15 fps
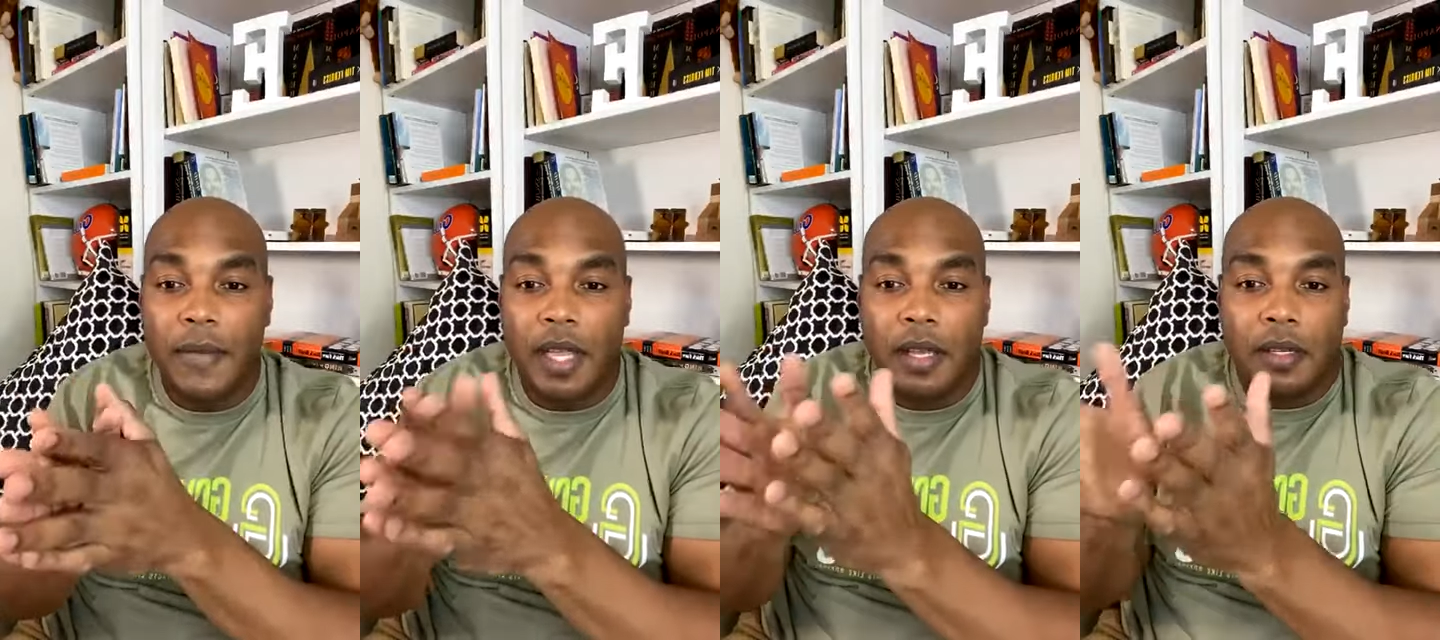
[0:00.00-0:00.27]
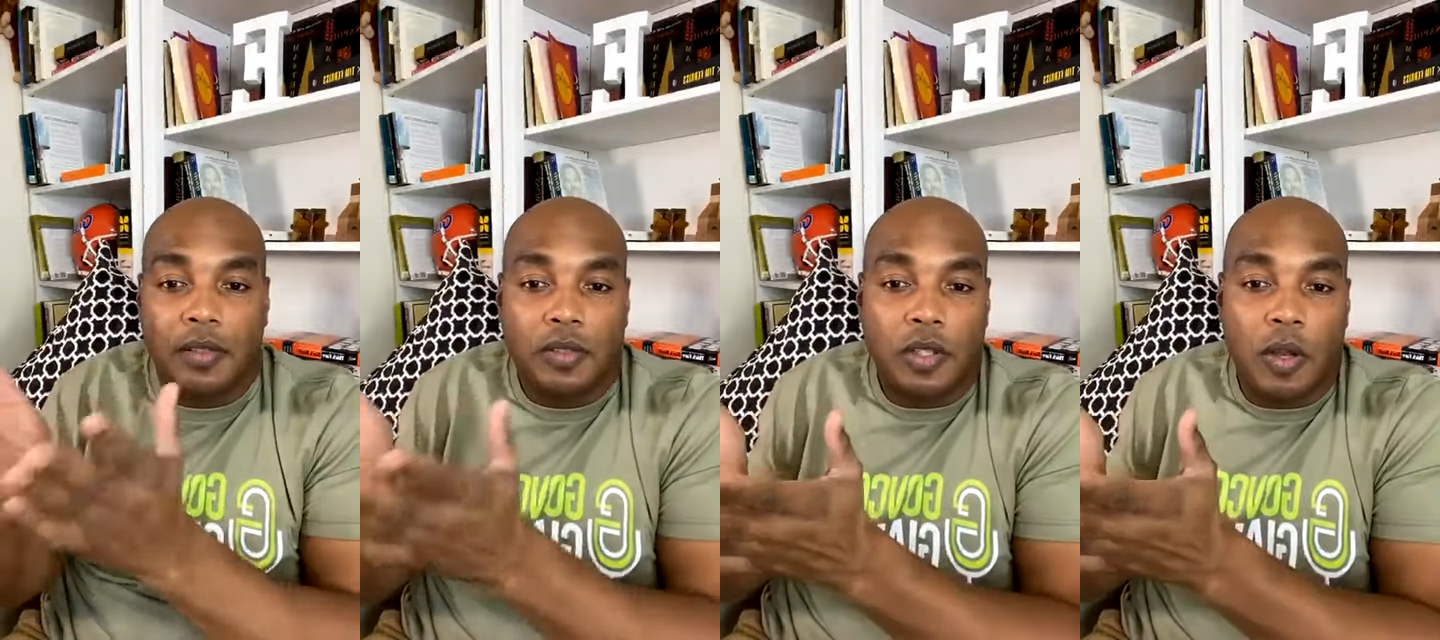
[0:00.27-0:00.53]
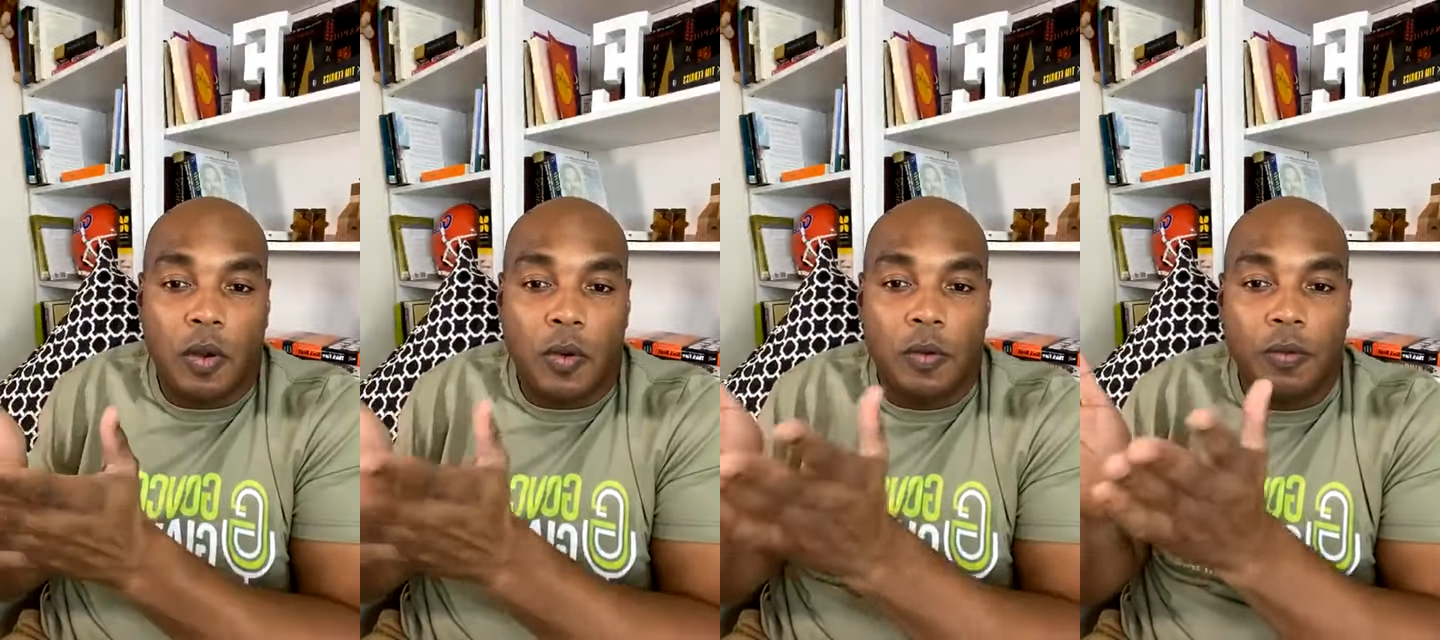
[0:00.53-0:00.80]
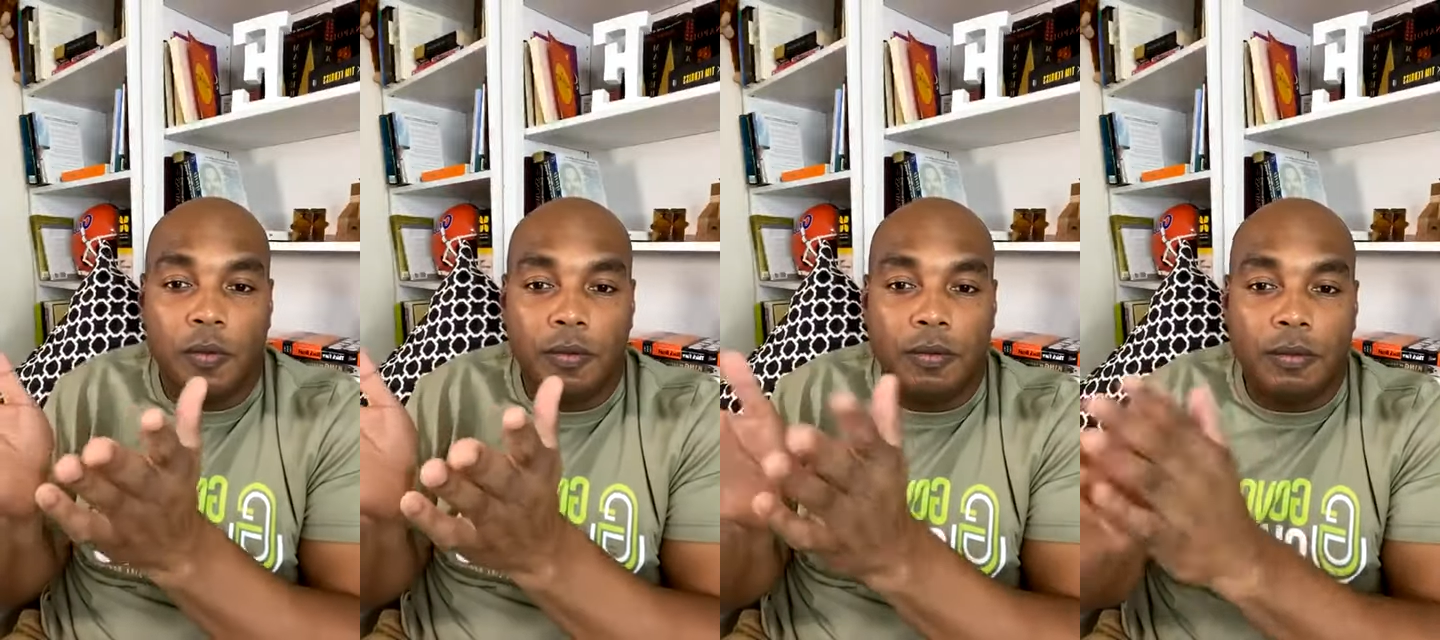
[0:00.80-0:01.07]
So,
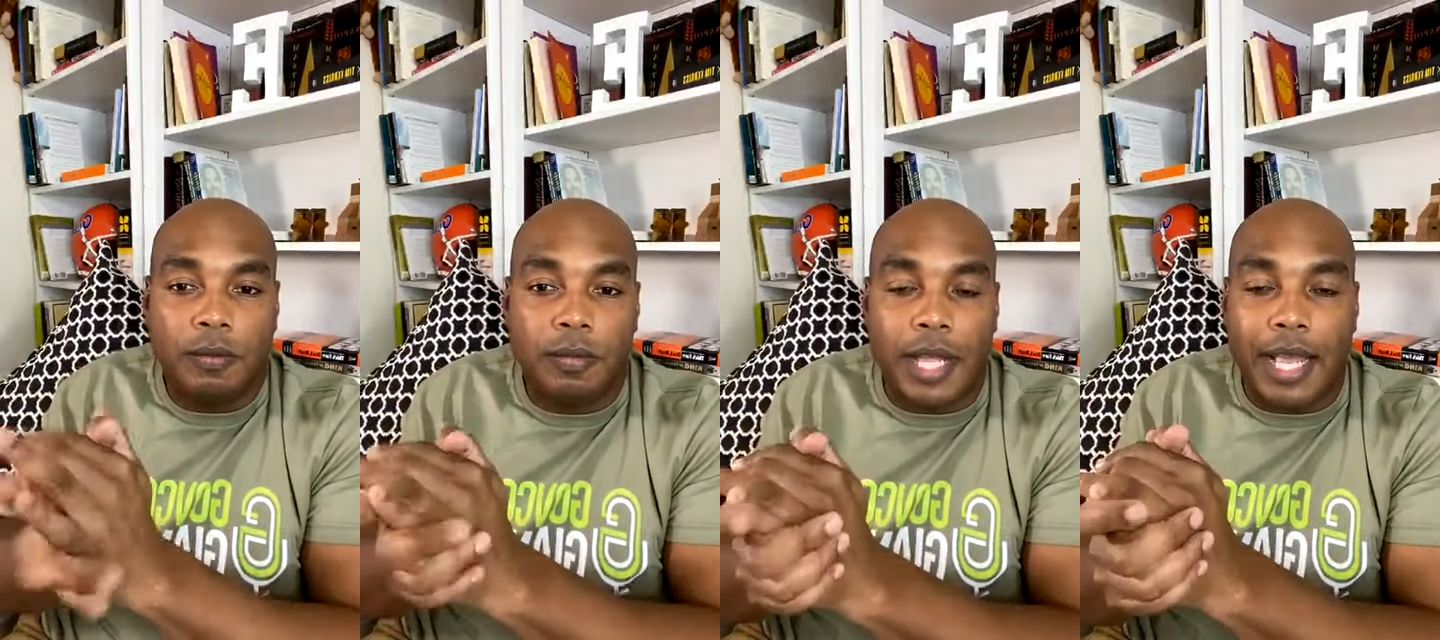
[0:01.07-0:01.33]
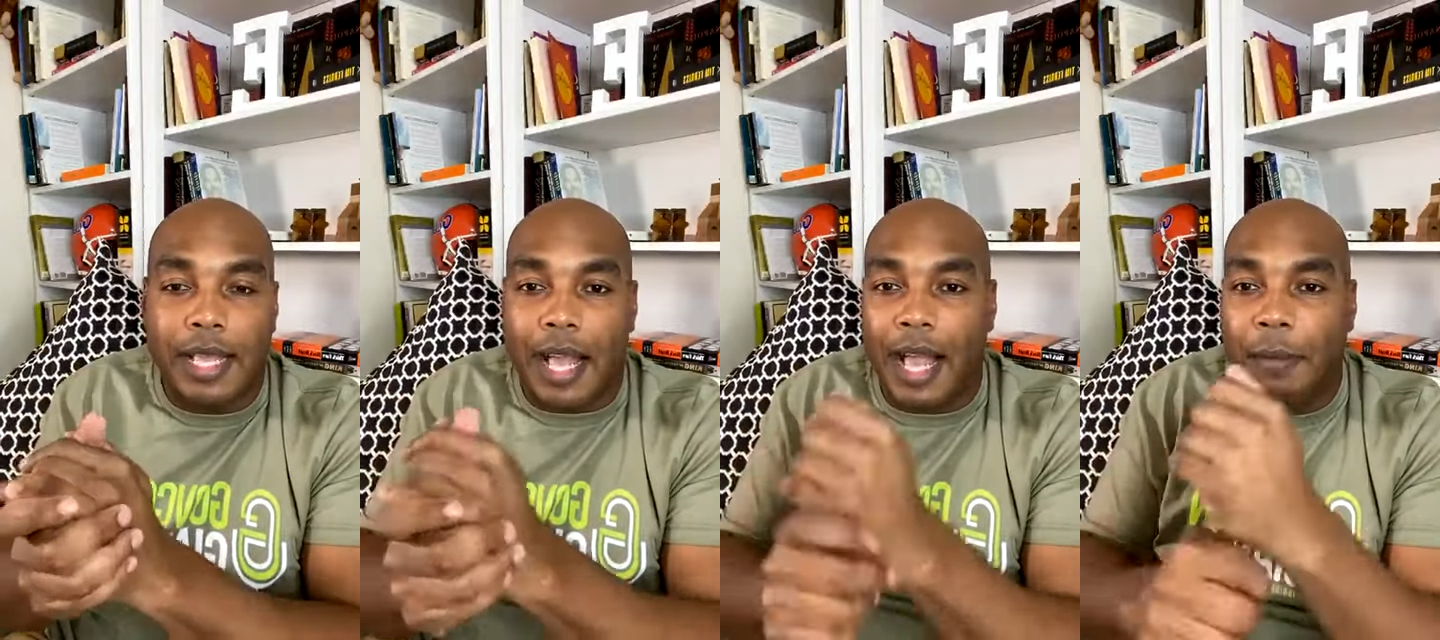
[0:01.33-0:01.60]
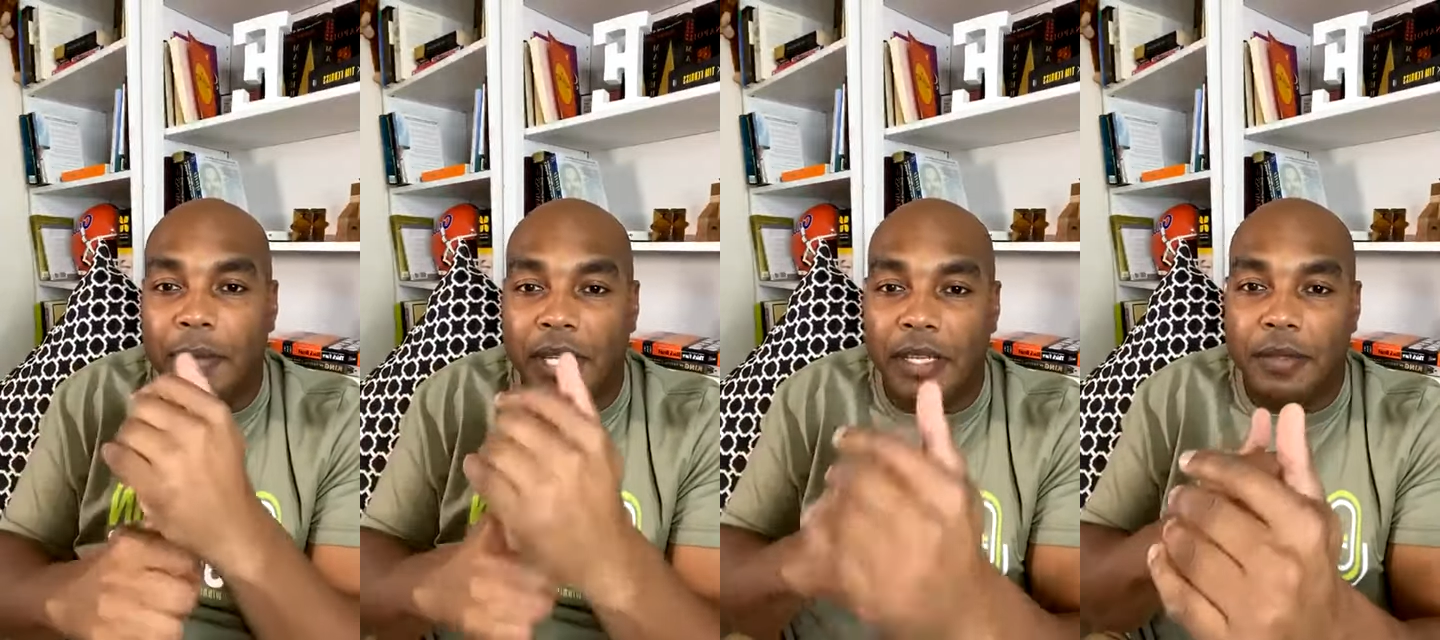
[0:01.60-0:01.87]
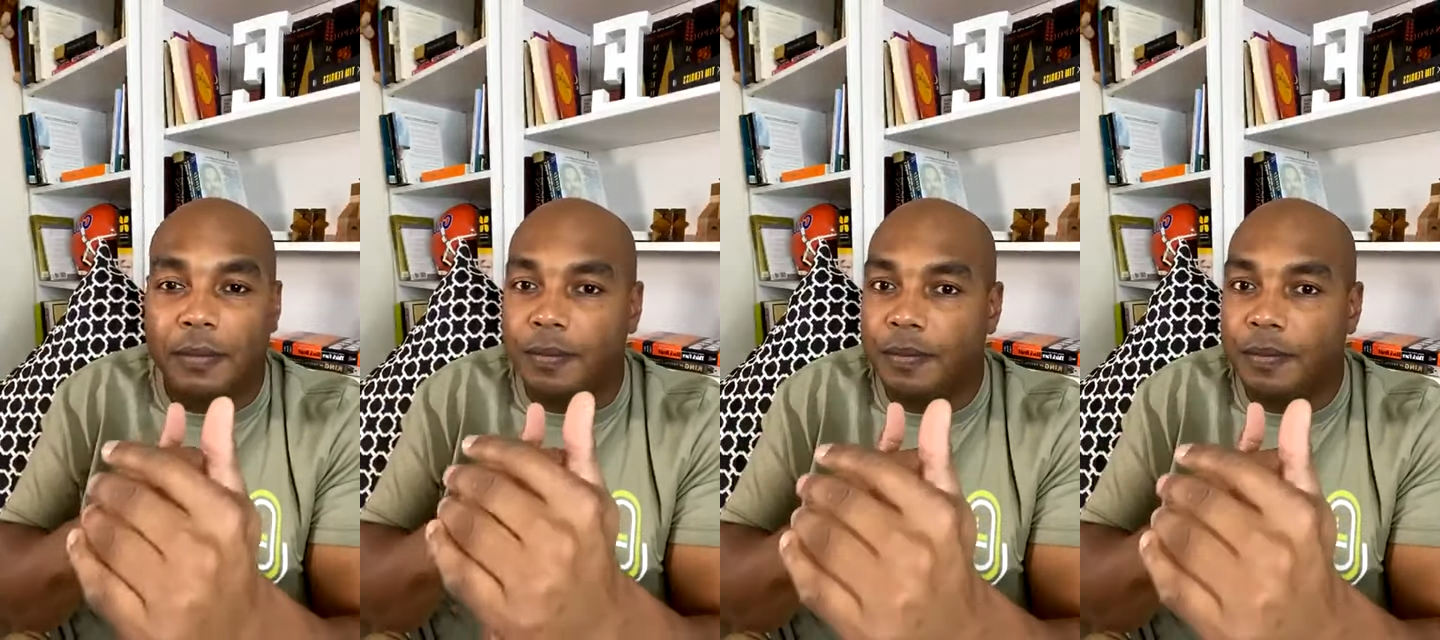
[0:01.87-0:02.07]
like, I mean,